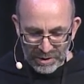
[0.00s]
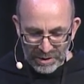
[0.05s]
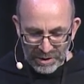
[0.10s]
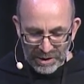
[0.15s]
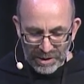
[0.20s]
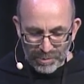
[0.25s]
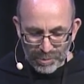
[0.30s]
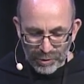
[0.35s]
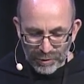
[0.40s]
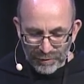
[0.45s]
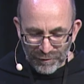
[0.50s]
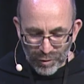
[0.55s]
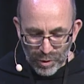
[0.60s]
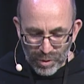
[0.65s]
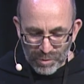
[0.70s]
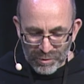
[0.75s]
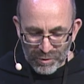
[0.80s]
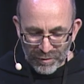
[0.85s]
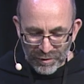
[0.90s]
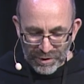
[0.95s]
He
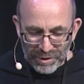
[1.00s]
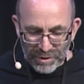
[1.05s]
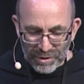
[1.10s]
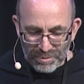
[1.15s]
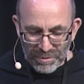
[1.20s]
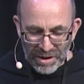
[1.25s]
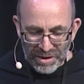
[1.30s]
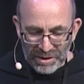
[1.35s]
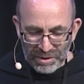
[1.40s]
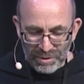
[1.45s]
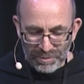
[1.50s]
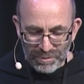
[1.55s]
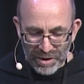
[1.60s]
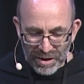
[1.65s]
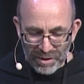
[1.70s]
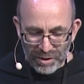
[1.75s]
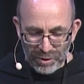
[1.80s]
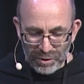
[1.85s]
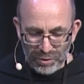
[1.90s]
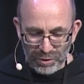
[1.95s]
performed very many
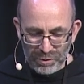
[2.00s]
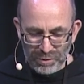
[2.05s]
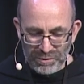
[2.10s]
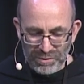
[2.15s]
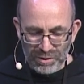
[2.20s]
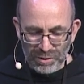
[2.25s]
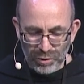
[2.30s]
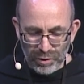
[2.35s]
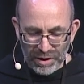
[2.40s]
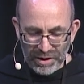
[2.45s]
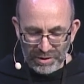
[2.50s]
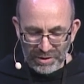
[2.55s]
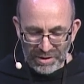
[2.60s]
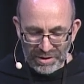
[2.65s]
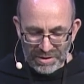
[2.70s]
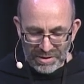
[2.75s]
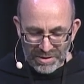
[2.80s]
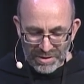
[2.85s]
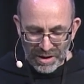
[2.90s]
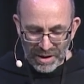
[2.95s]
miracles and greatly
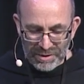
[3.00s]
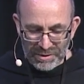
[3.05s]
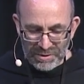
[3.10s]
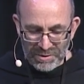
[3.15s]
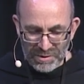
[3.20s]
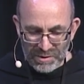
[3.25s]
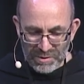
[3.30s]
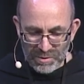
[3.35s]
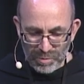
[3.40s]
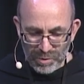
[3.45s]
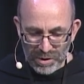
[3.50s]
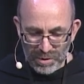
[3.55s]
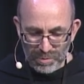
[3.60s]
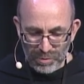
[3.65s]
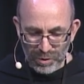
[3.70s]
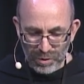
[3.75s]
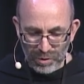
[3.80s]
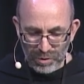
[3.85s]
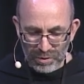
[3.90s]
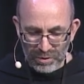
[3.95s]
astonished his
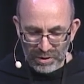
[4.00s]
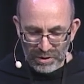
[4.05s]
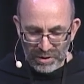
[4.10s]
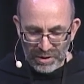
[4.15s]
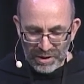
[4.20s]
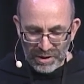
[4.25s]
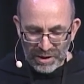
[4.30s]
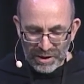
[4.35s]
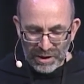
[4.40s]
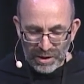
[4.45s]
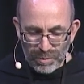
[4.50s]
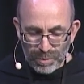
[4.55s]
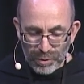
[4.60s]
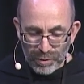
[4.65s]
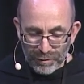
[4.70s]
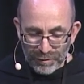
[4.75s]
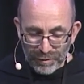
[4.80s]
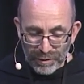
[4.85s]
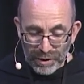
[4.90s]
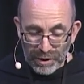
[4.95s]
people.
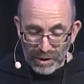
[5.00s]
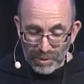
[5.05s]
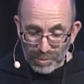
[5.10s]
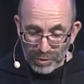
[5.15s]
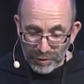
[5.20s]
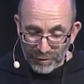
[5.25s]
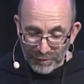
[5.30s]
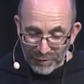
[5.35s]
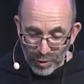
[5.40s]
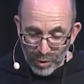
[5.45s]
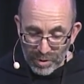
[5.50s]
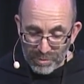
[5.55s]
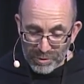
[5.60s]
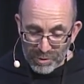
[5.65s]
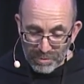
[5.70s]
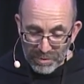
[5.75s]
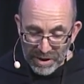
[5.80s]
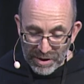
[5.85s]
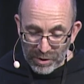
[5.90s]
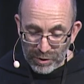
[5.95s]
He performed
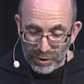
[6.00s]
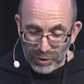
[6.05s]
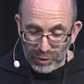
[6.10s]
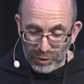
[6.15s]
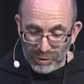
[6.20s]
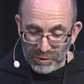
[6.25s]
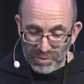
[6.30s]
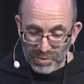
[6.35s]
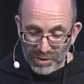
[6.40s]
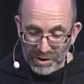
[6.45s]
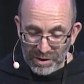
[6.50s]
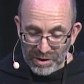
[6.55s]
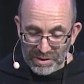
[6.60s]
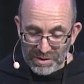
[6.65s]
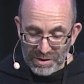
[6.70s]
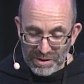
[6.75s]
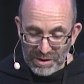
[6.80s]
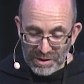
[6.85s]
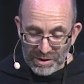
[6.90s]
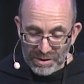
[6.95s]
miracles
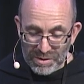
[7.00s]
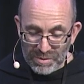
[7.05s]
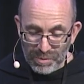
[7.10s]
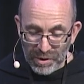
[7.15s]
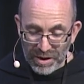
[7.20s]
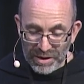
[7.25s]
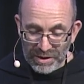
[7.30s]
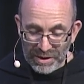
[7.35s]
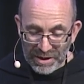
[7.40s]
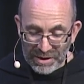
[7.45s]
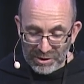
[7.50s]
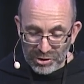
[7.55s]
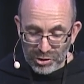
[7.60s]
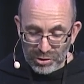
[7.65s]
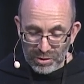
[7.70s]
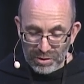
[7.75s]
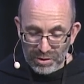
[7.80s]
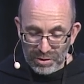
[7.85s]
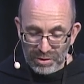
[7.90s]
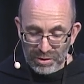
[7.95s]
because he is by
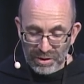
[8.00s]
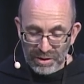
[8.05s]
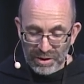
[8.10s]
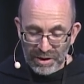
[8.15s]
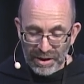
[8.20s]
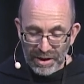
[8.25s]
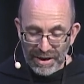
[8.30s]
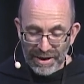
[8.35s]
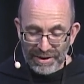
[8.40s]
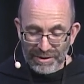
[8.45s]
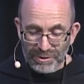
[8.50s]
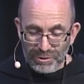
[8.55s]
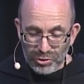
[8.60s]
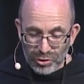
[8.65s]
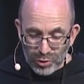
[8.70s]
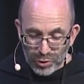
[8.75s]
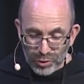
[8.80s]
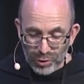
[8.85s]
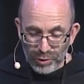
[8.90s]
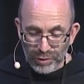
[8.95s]
nature and in
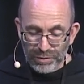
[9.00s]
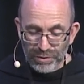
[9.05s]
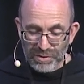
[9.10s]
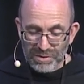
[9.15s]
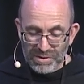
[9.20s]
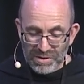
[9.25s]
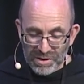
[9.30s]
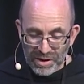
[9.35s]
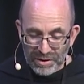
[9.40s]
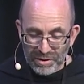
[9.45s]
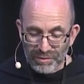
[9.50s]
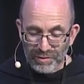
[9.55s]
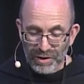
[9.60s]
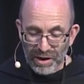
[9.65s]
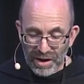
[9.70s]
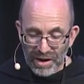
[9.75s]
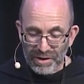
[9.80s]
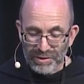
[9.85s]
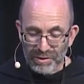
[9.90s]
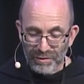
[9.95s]
truth the Son of
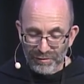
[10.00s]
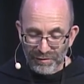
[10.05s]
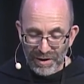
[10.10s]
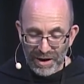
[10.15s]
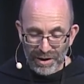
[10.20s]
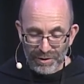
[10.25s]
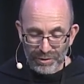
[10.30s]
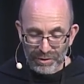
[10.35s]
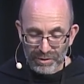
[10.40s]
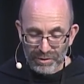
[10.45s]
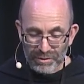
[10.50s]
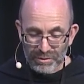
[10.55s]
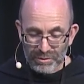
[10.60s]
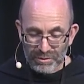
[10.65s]
God the Father,